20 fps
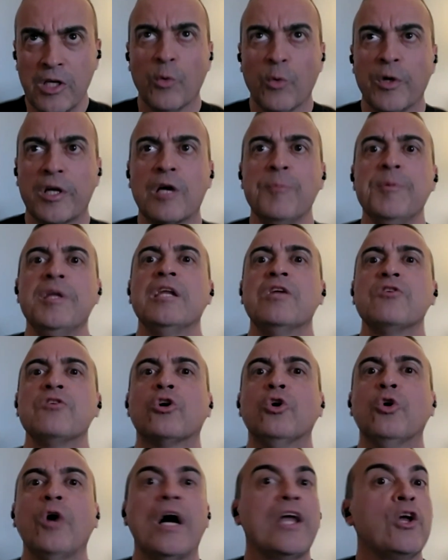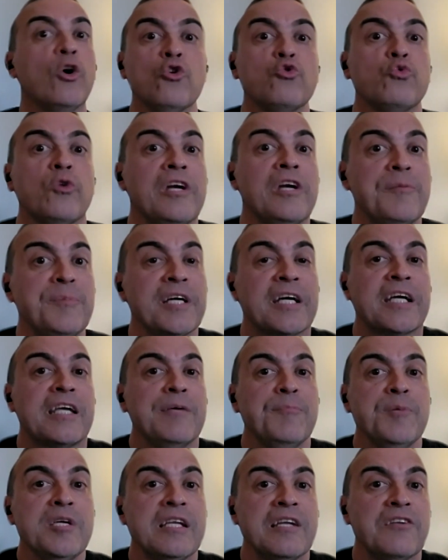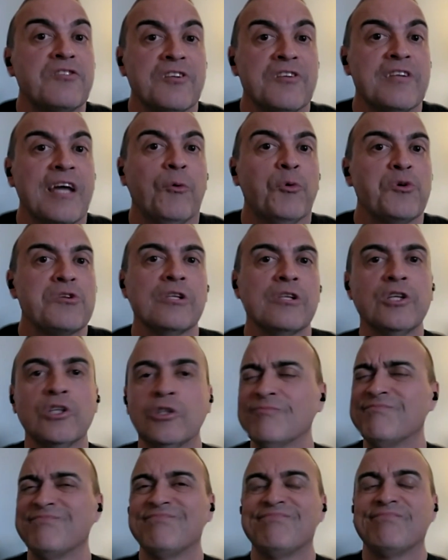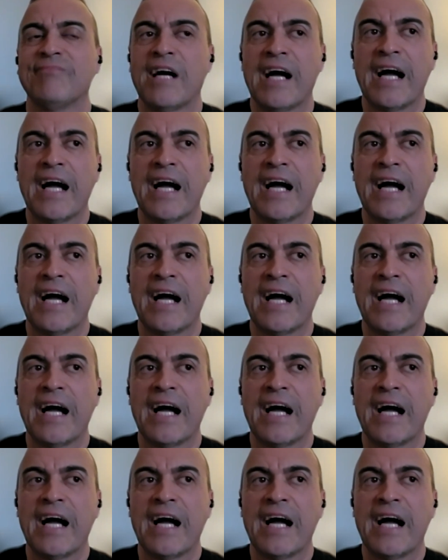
when comedians go, I always wanted to be a comedian since I was little.